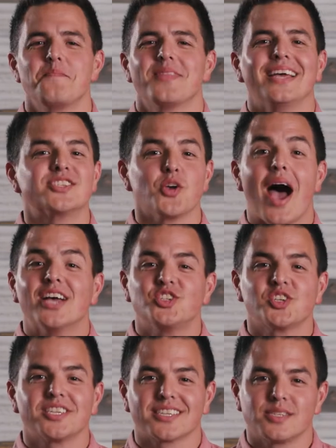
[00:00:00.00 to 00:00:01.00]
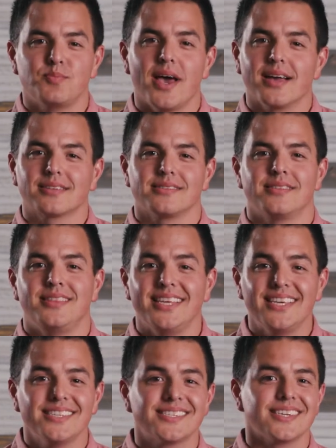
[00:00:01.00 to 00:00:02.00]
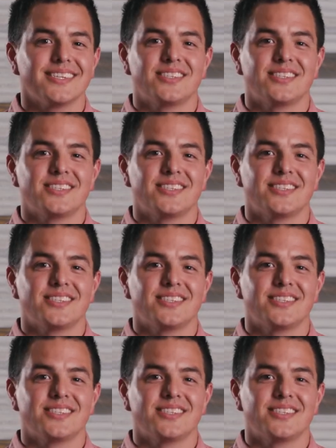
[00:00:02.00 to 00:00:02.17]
And so as you can expect, these